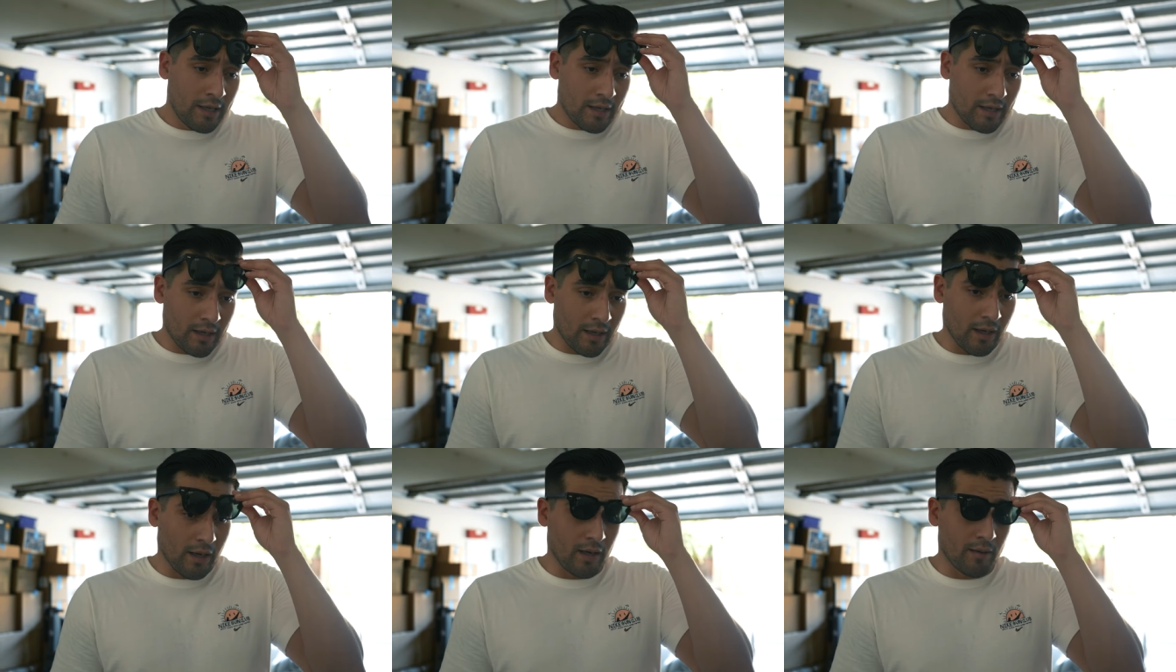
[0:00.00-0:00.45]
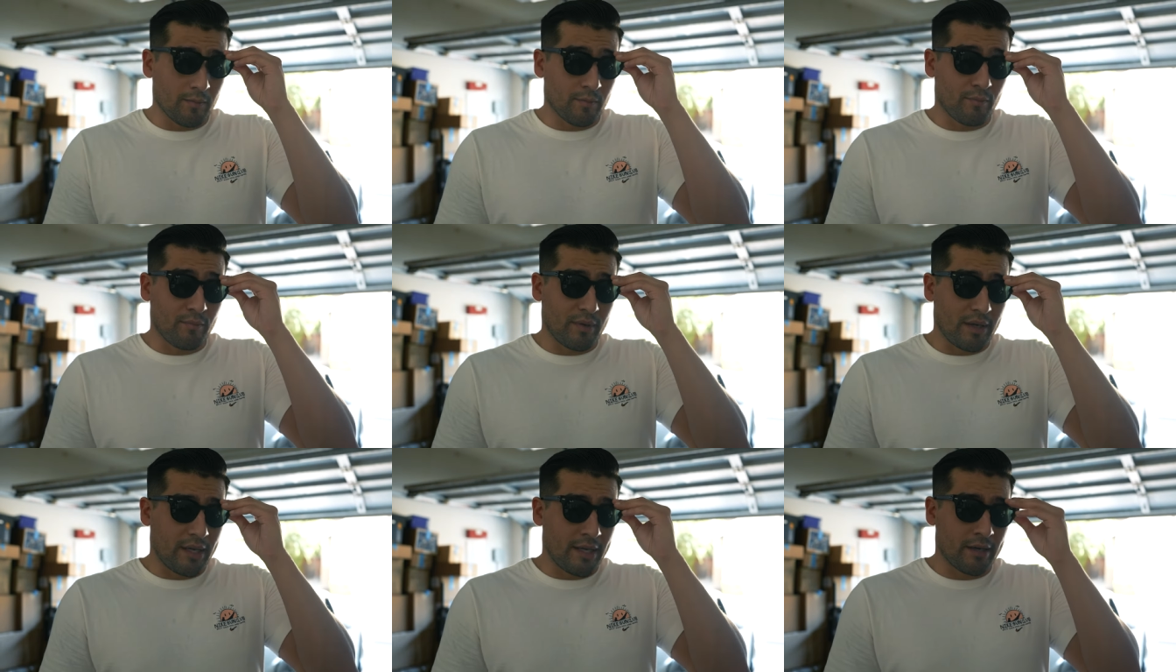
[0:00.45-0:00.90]

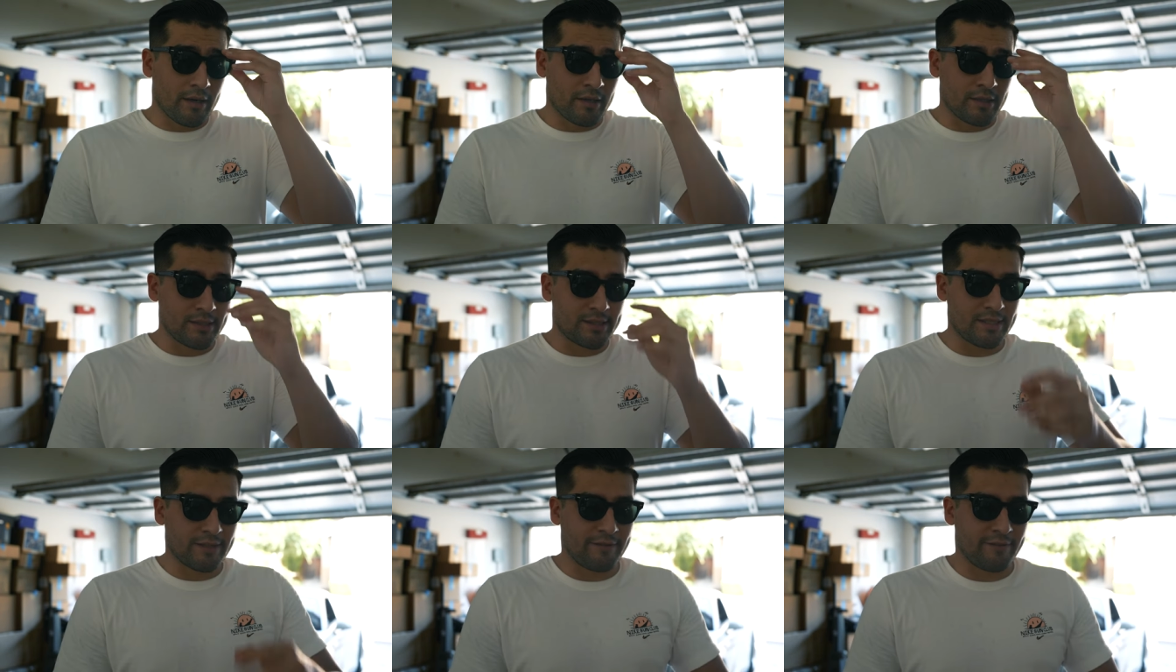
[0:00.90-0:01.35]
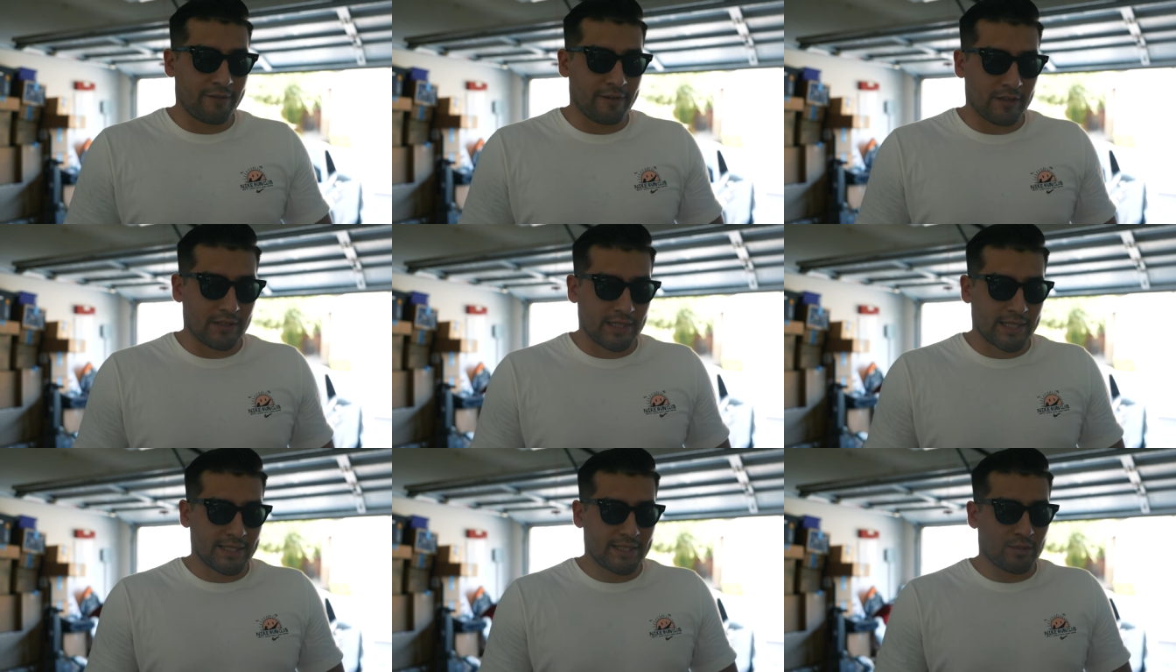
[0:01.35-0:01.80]
Um, it honestly
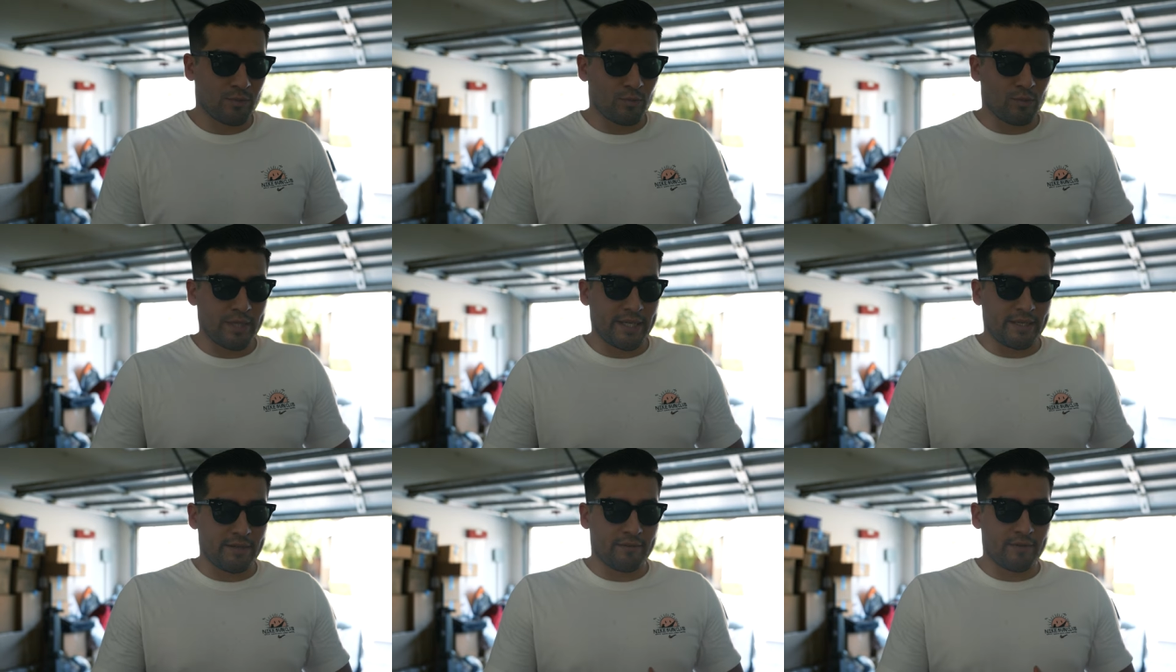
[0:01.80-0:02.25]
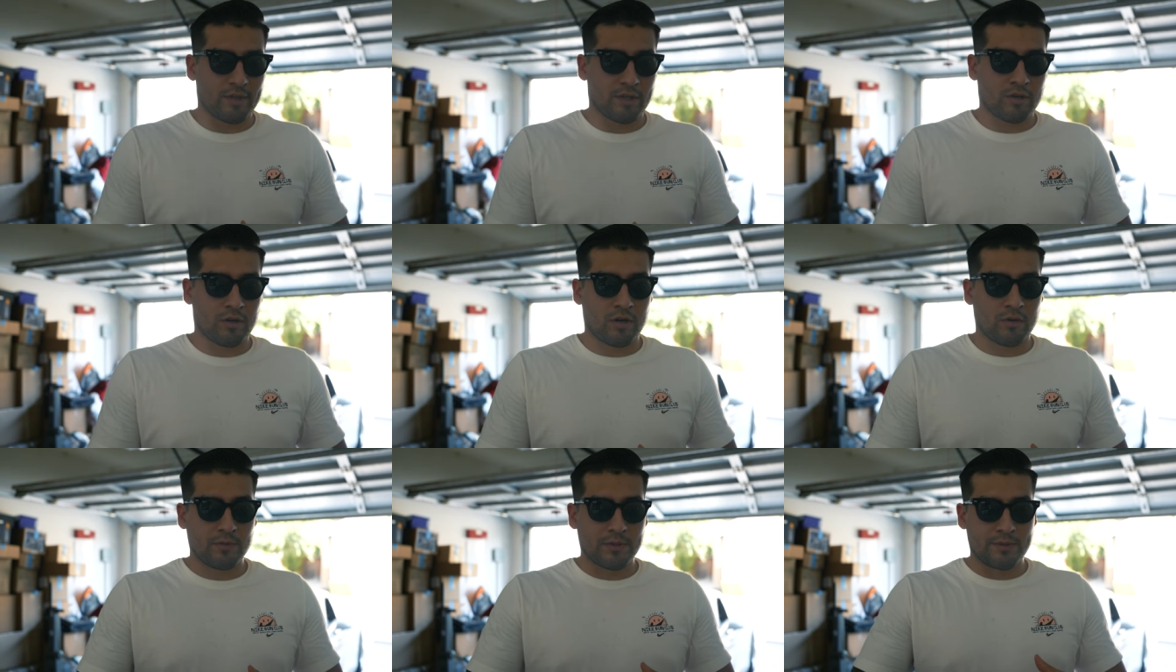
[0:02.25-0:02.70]
felt like the weight of the
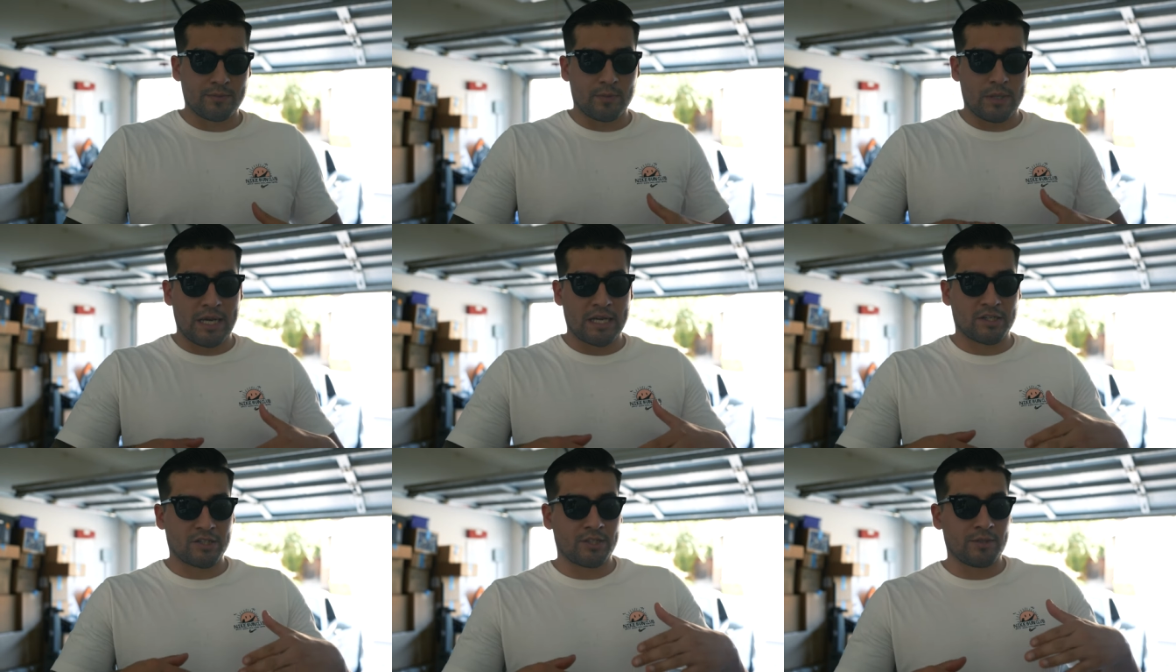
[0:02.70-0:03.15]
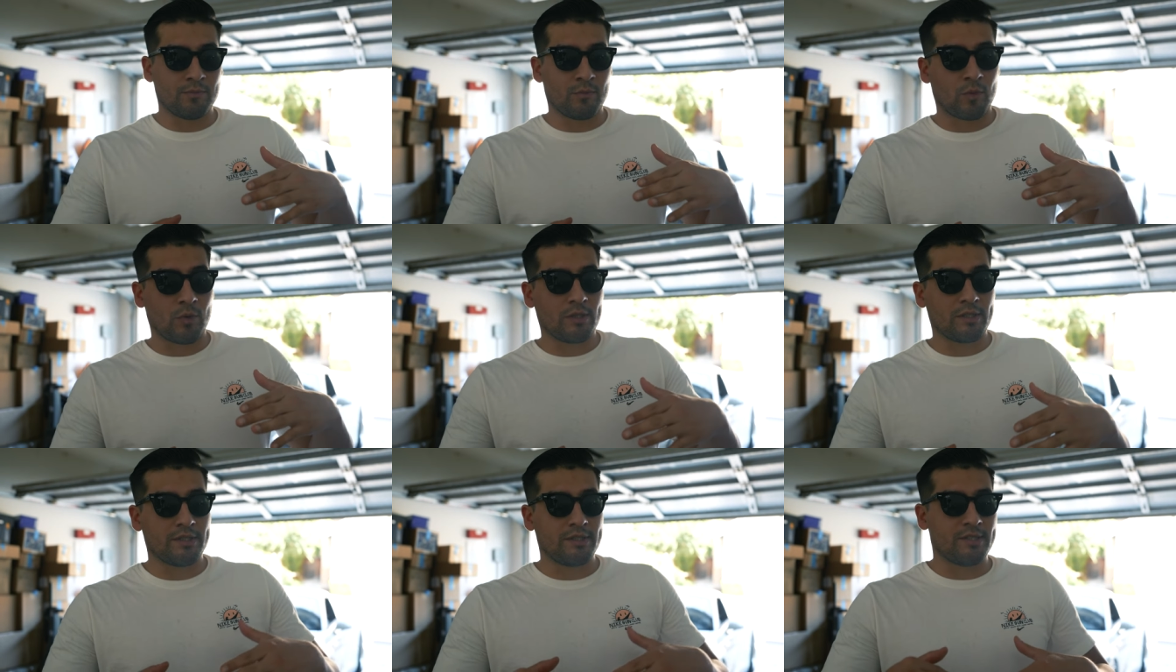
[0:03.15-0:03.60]
car was actually
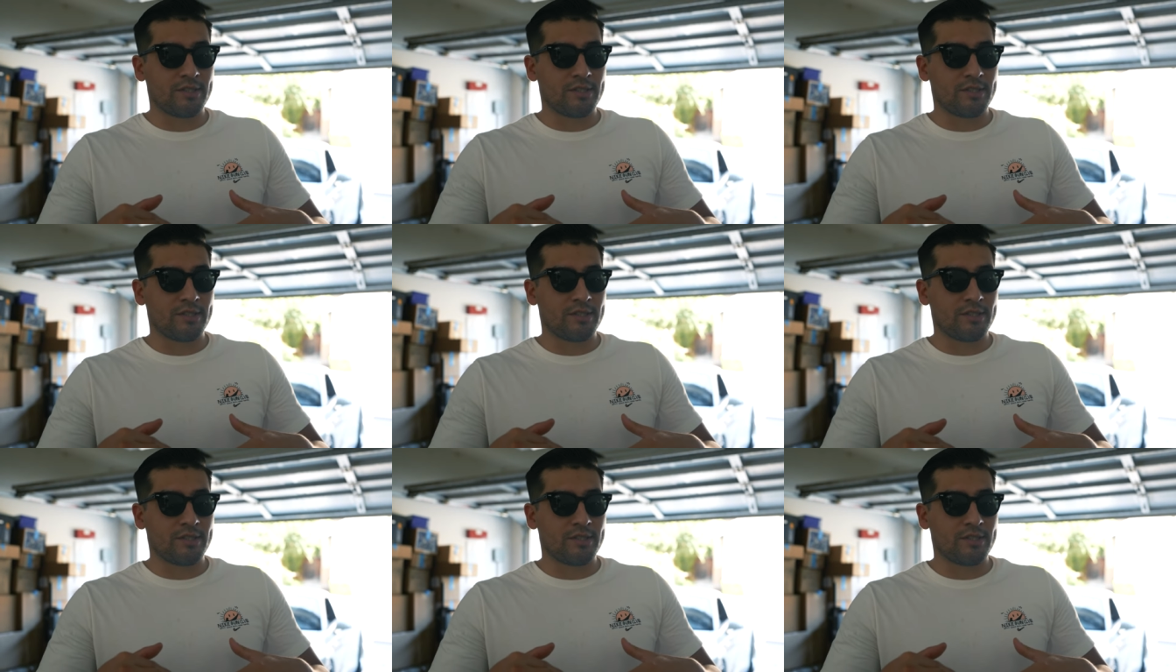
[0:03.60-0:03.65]
more